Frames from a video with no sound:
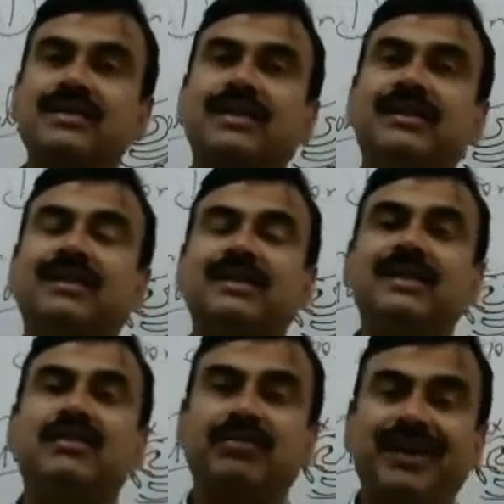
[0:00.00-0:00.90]

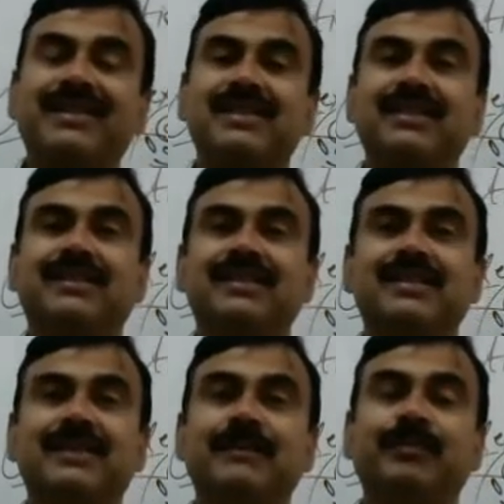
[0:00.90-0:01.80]
synthesis, fat
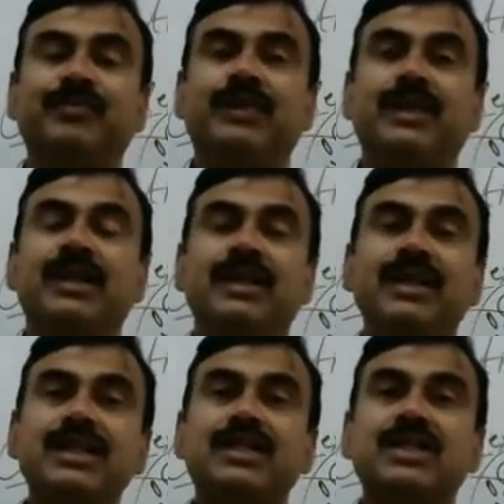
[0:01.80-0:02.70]
synthesis.
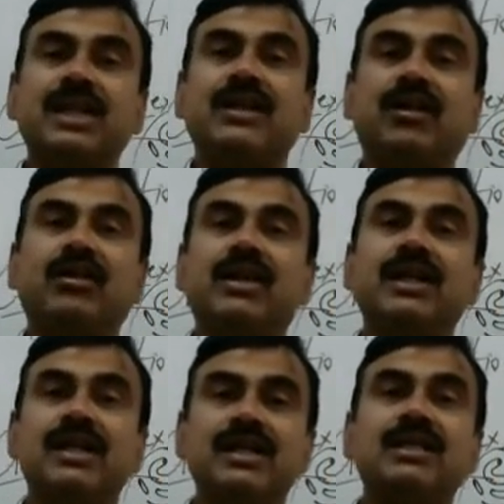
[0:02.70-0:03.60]
Each cell
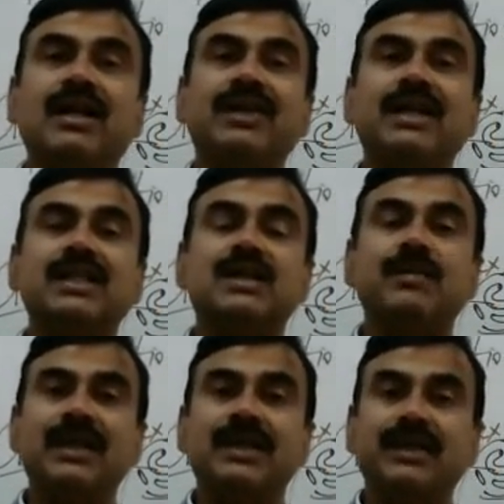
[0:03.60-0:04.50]
organelles, I will
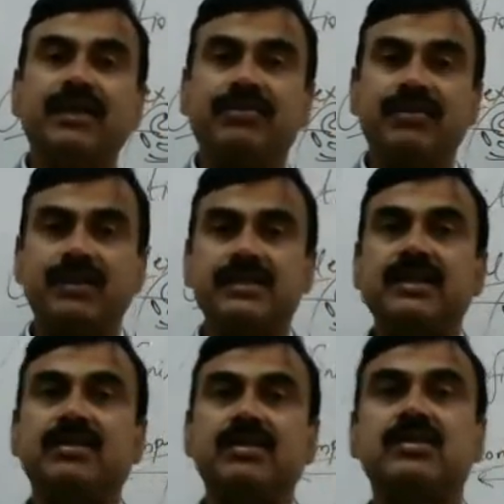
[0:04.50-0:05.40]
explain their
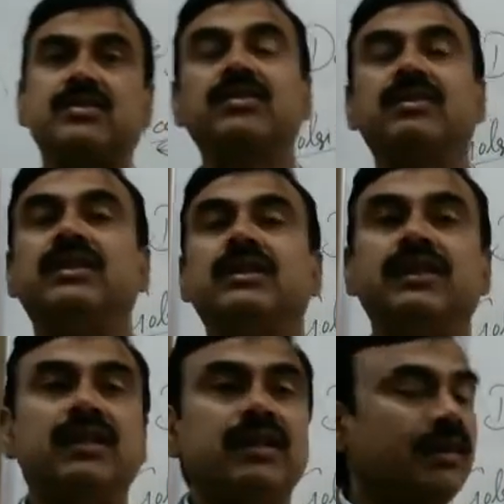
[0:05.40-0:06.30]
function also.
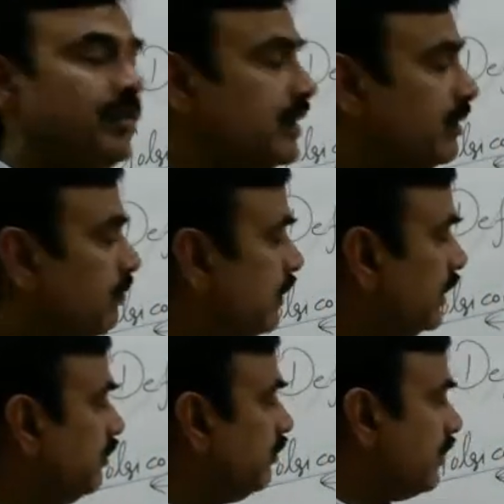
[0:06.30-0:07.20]
But in
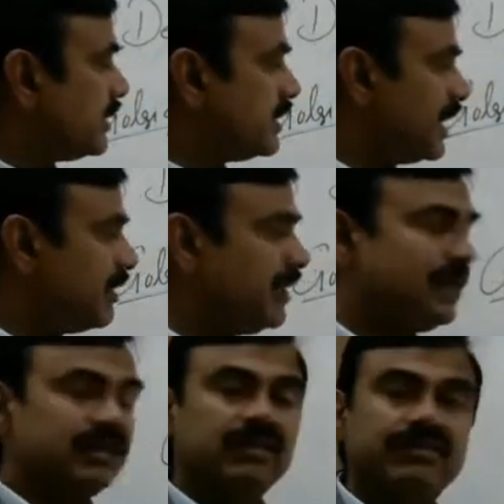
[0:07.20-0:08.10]
the first
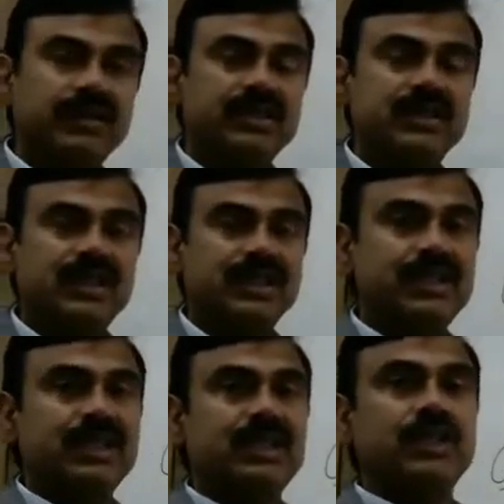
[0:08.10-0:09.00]
segment, in the first
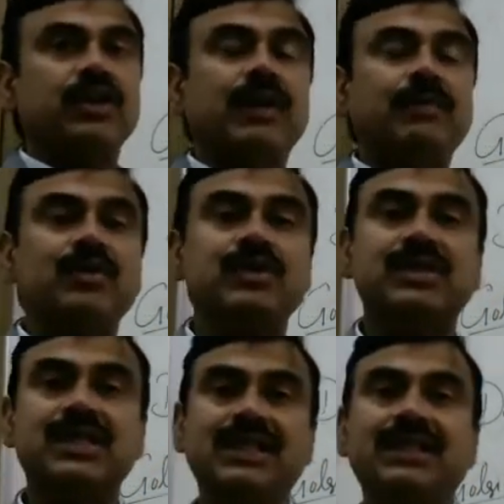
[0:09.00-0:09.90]
lecture, you have to
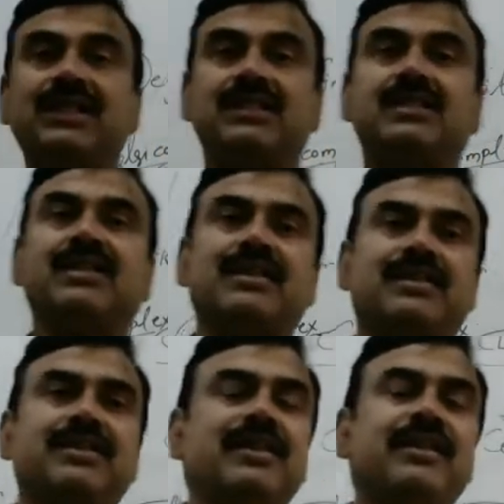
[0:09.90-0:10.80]
see the
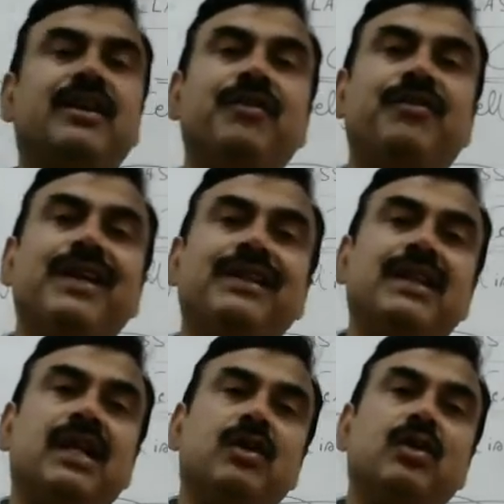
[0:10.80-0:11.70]
structure, where they
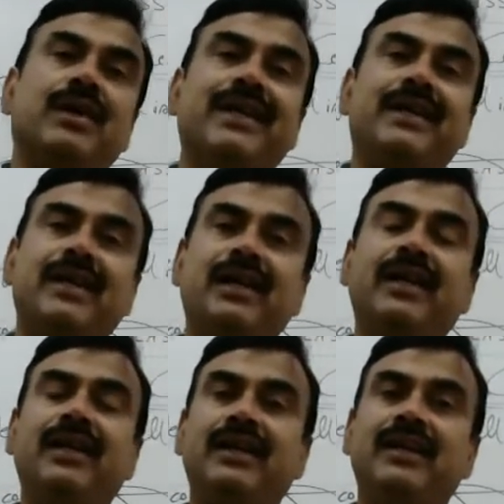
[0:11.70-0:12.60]
are located,